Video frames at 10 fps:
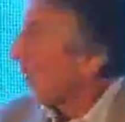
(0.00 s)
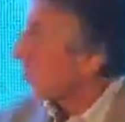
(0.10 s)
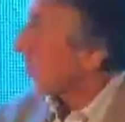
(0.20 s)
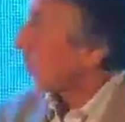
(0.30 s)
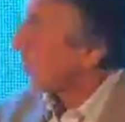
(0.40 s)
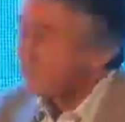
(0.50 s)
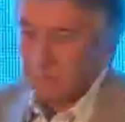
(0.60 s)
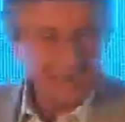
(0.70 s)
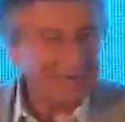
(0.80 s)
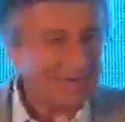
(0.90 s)

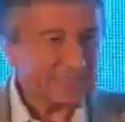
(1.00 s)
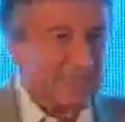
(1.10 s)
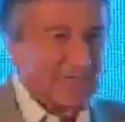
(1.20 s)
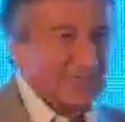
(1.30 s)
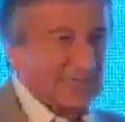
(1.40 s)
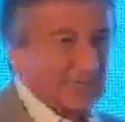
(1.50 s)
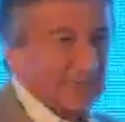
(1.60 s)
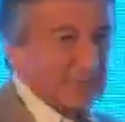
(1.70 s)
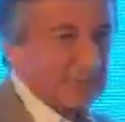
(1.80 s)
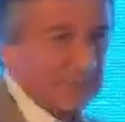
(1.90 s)
So, my last slide,
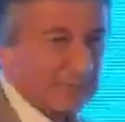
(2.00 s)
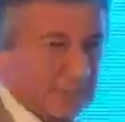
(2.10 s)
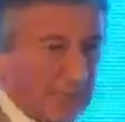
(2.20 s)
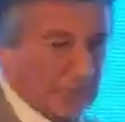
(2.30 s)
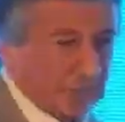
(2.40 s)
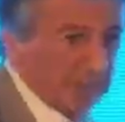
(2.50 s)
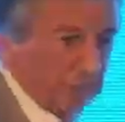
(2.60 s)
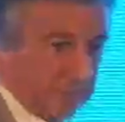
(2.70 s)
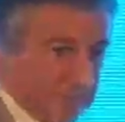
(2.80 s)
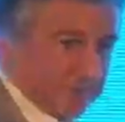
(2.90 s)
and then we'll take,
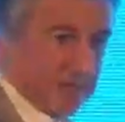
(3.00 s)
if we have